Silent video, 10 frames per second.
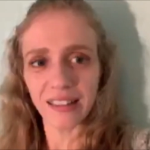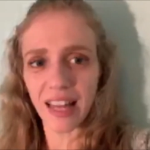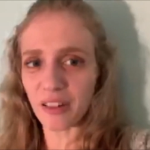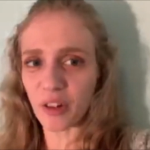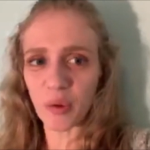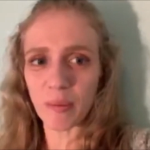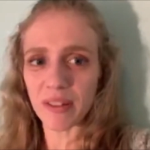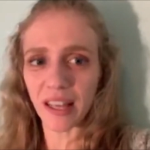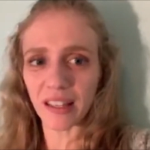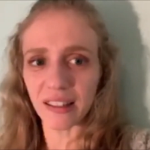I don't know what I'm
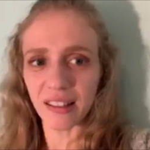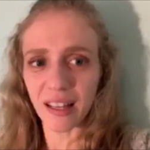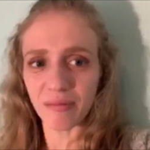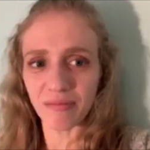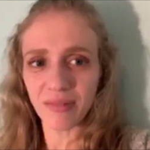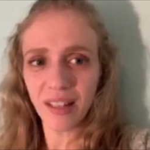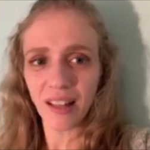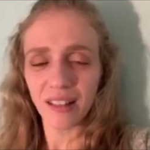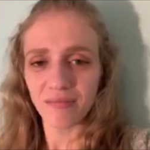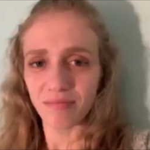saying.
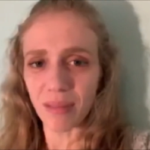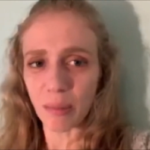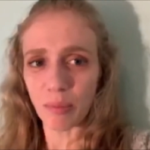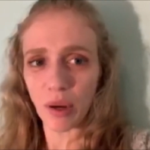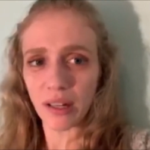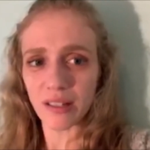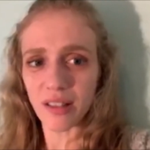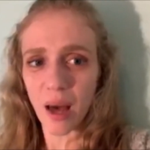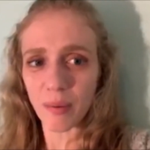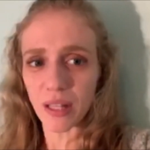My brain
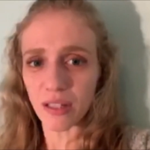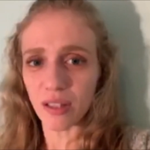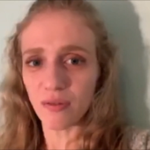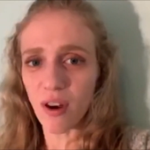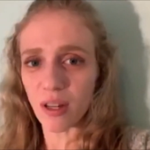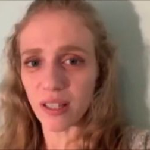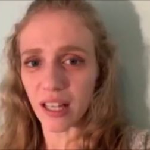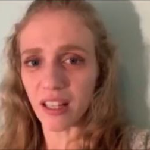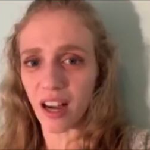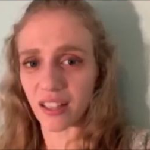stopped. That's as far as
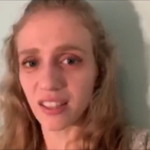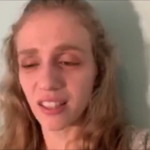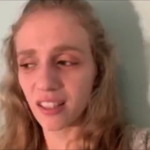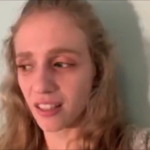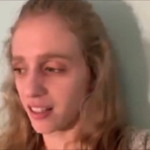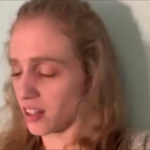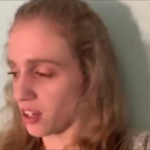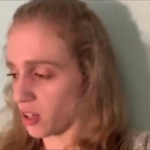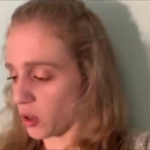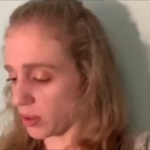I got.
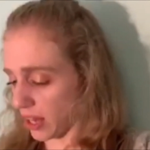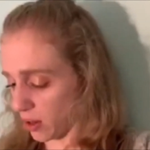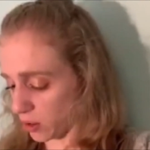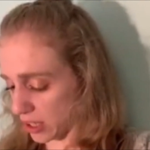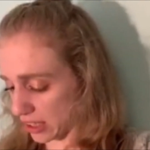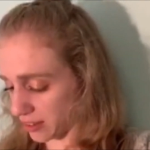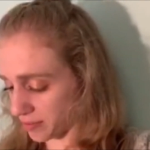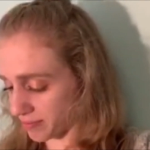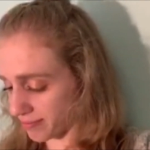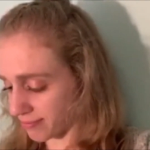Okay, hold on.
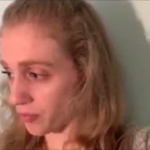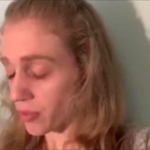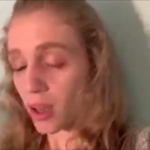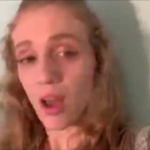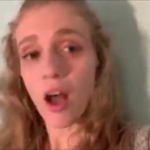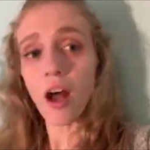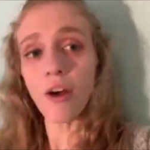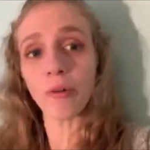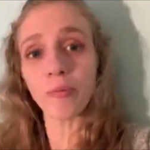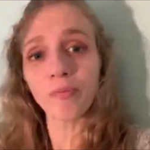
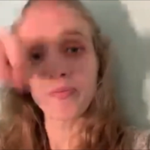Oh!